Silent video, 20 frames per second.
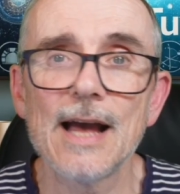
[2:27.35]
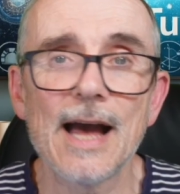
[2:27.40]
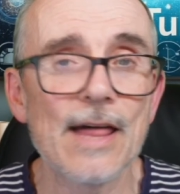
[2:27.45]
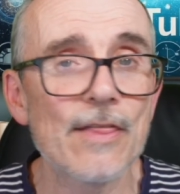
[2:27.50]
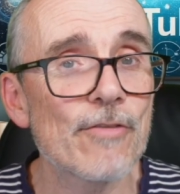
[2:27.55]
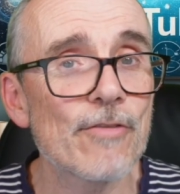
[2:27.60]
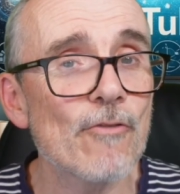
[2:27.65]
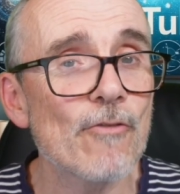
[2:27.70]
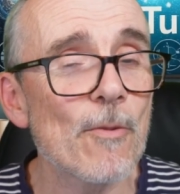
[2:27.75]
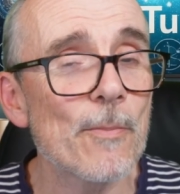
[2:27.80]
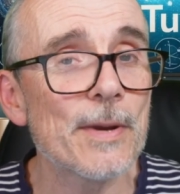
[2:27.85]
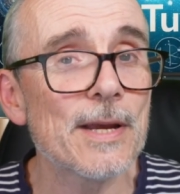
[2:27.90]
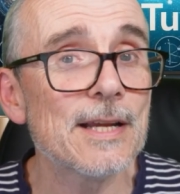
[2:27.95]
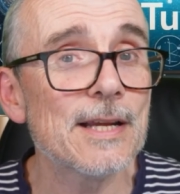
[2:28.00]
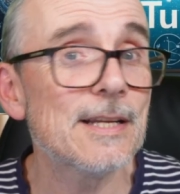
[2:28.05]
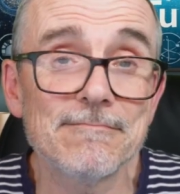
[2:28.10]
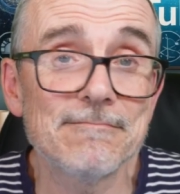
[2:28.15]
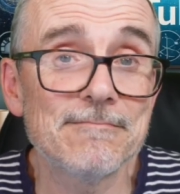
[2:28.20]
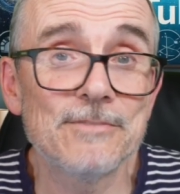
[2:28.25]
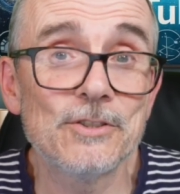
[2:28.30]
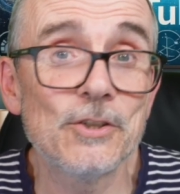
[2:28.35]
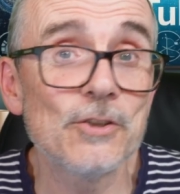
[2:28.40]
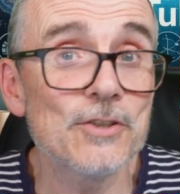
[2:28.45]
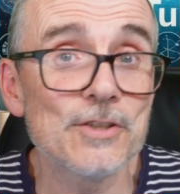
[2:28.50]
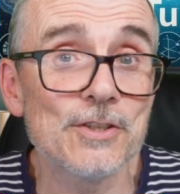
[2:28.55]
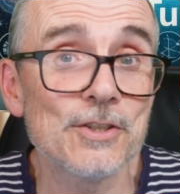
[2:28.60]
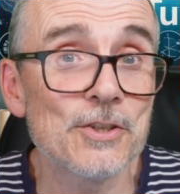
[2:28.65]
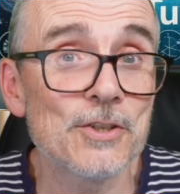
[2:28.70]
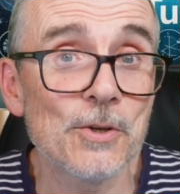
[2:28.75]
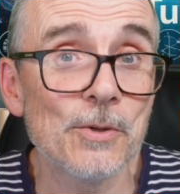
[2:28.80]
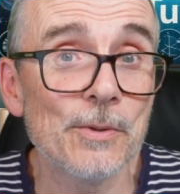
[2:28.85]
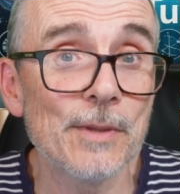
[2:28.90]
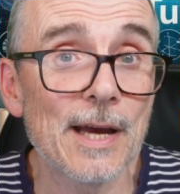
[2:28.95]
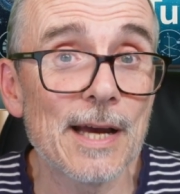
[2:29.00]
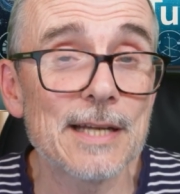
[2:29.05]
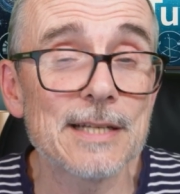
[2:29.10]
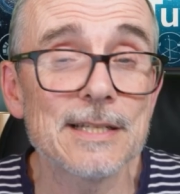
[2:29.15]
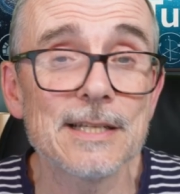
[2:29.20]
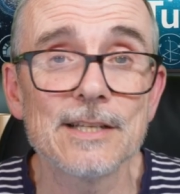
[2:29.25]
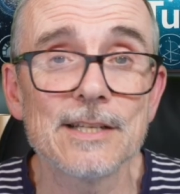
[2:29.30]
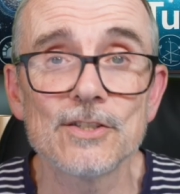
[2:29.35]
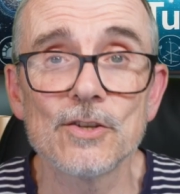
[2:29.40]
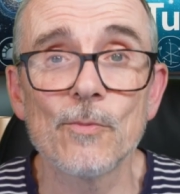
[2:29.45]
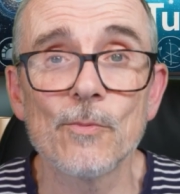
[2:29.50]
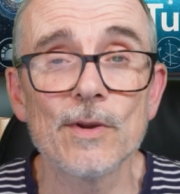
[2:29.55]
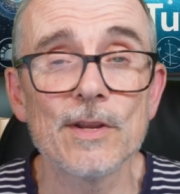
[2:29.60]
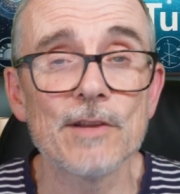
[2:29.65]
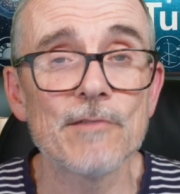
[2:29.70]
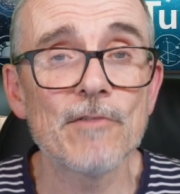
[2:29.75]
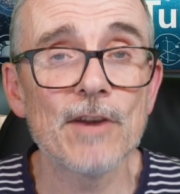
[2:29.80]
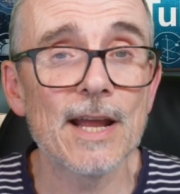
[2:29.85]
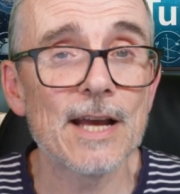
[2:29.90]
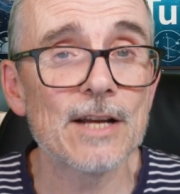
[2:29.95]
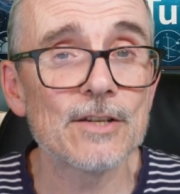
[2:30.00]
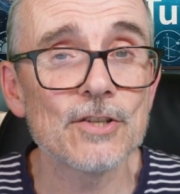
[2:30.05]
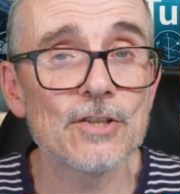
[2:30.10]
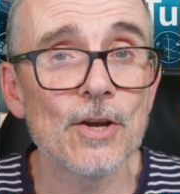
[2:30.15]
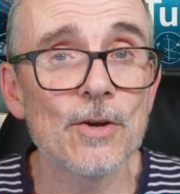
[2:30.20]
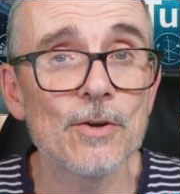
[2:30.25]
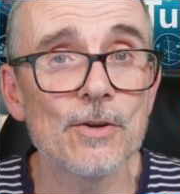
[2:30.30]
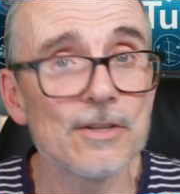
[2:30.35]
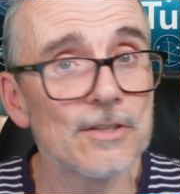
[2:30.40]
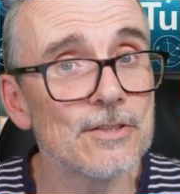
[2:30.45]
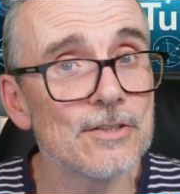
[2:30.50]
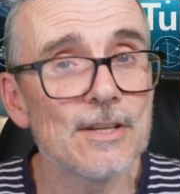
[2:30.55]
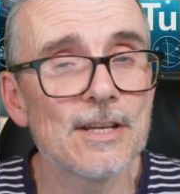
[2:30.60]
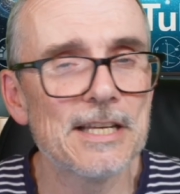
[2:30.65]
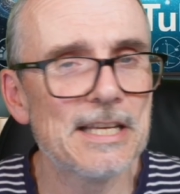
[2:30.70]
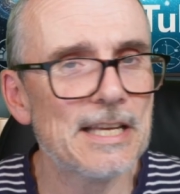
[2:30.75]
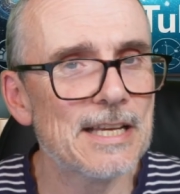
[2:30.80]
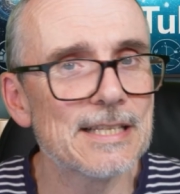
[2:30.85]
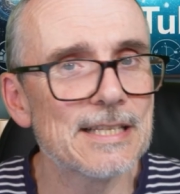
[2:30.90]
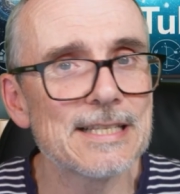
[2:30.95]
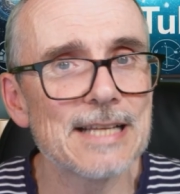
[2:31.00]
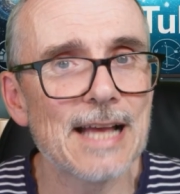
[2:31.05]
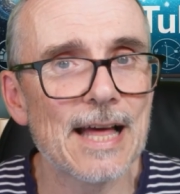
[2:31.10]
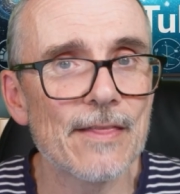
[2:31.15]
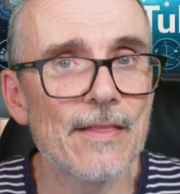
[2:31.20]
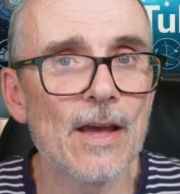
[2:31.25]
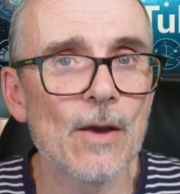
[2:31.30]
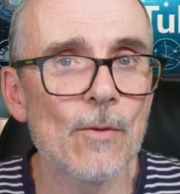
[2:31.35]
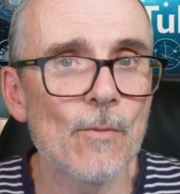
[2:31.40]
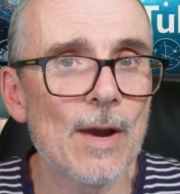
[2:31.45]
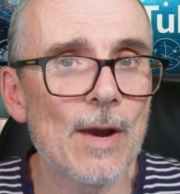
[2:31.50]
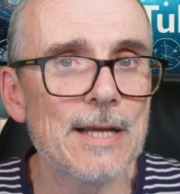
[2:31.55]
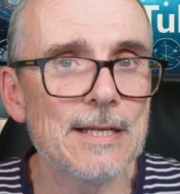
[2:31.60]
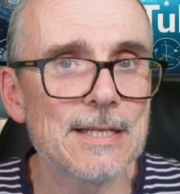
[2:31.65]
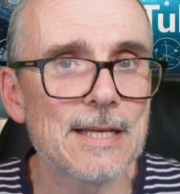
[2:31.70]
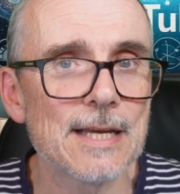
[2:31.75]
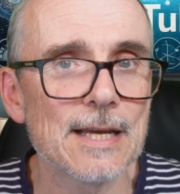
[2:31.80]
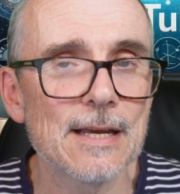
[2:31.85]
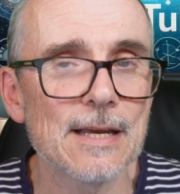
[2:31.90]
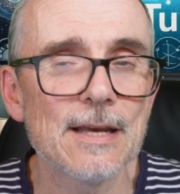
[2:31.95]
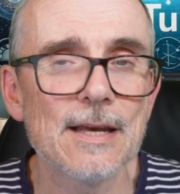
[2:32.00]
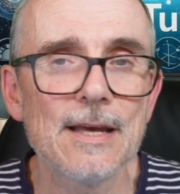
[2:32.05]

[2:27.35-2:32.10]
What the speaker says: Anthropic doesn't do that. So when you run out of tokens, you're sat there waiting.